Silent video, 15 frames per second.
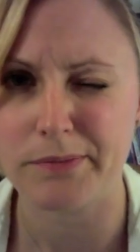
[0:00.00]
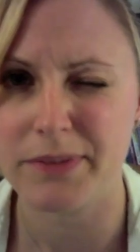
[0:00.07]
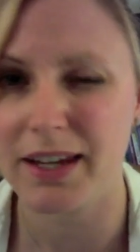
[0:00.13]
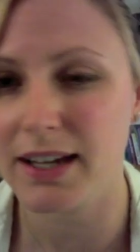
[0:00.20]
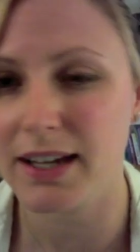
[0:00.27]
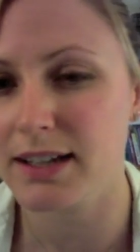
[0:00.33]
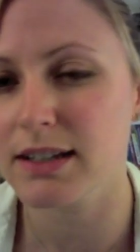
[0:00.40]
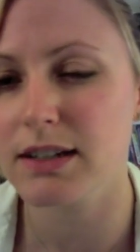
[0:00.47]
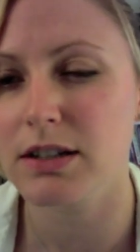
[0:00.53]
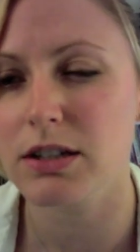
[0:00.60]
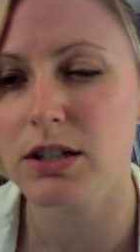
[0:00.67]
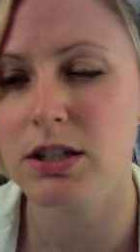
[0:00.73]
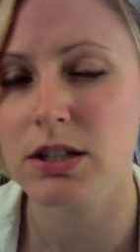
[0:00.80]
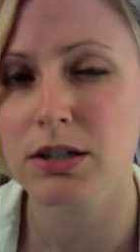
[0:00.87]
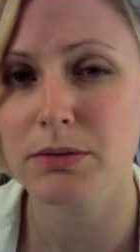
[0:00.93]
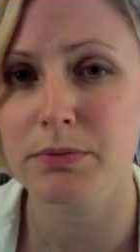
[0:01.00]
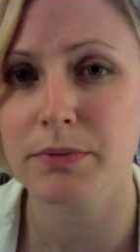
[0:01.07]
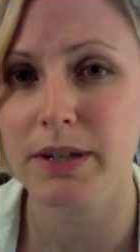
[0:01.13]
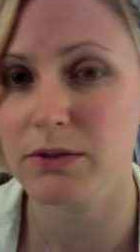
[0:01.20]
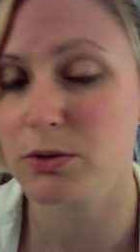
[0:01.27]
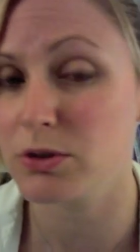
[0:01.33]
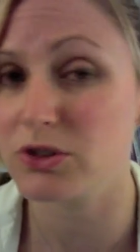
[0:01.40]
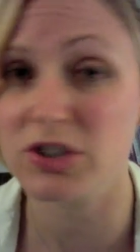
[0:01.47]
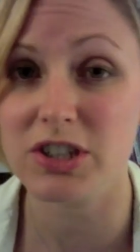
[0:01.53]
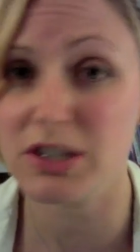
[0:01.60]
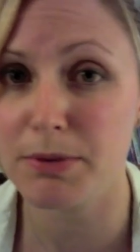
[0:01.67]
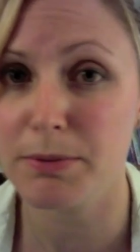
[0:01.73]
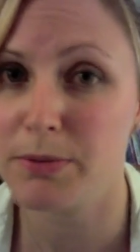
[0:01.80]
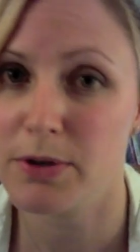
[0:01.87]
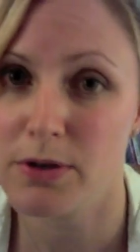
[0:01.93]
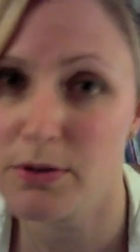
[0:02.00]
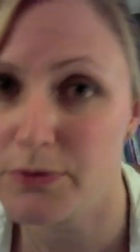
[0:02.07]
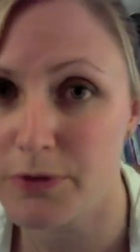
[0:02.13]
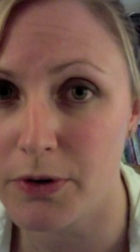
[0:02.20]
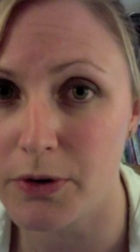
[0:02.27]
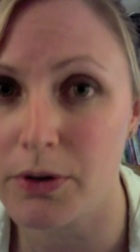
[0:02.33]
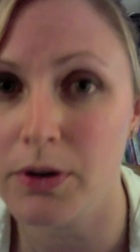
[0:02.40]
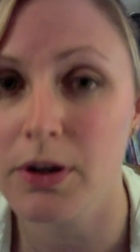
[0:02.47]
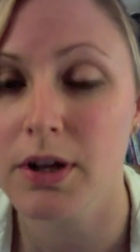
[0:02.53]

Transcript: technical, or just to be beautiful.